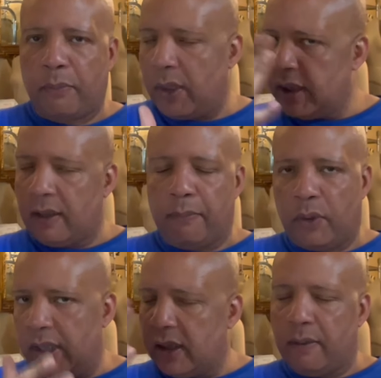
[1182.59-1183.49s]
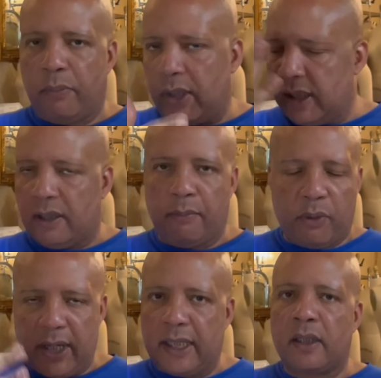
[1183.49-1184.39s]
prints and prints and prints and
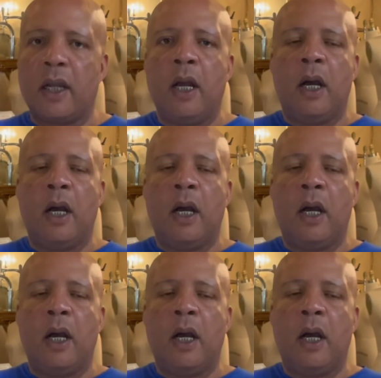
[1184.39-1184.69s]
prints